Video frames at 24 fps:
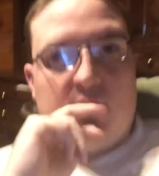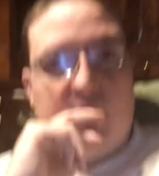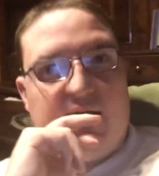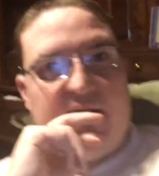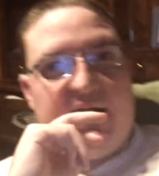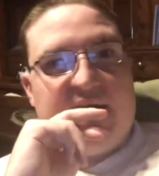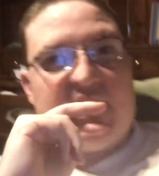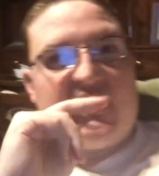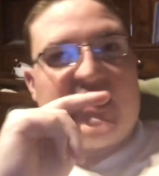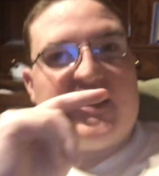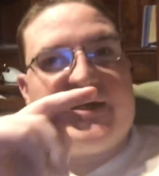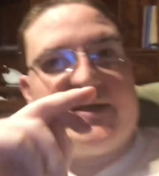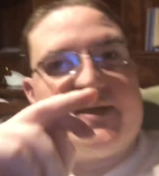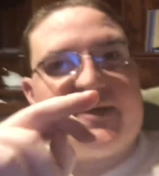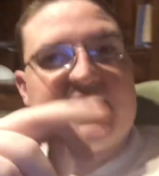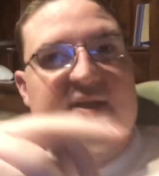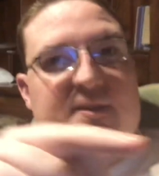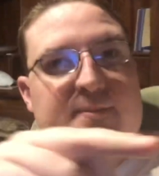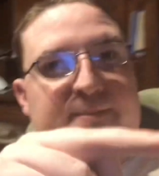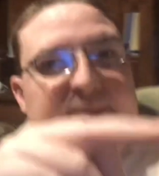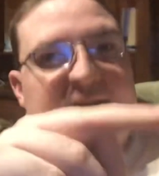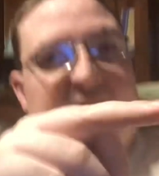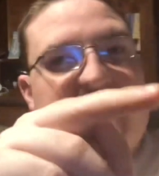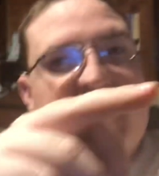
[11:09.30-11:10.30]
And like
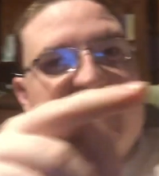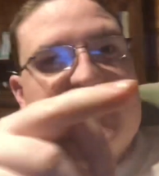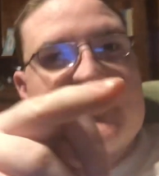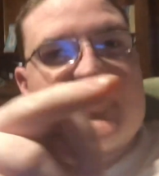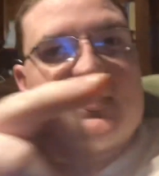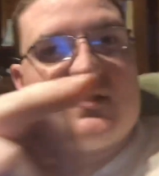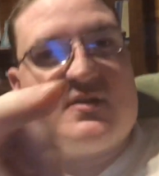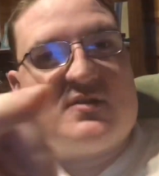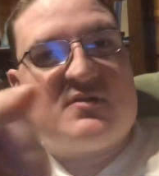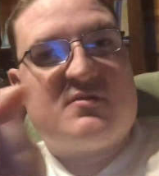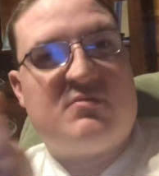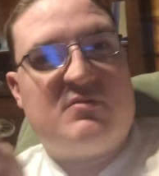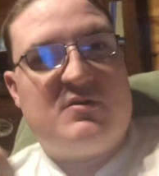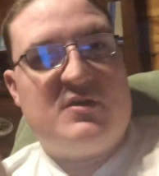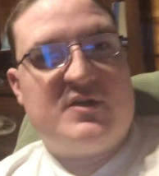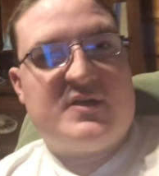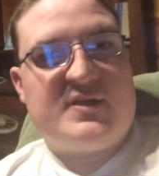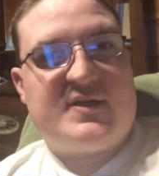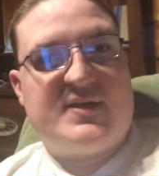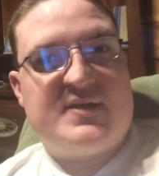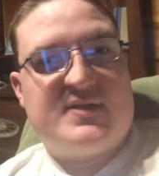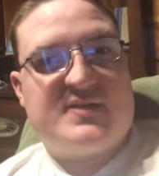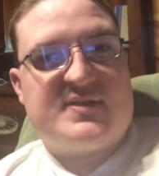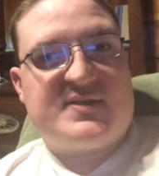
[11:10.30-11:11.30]
the places where
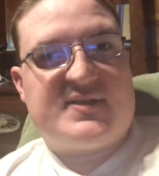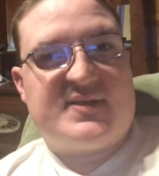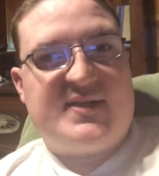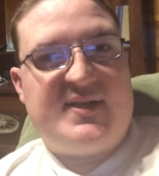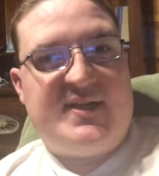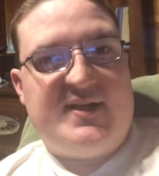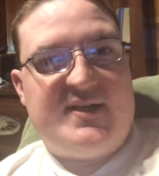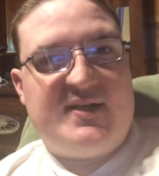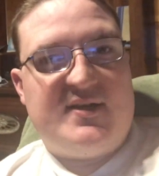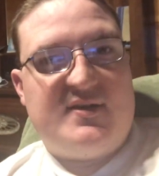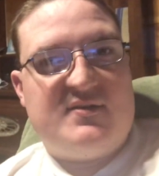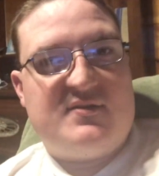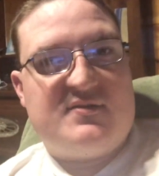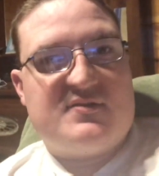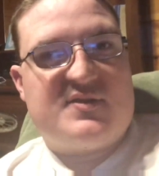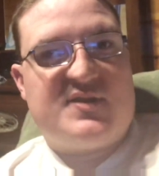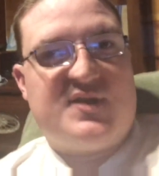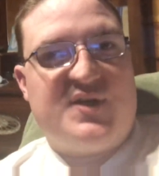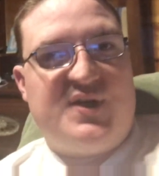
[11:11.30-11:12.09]
the casinos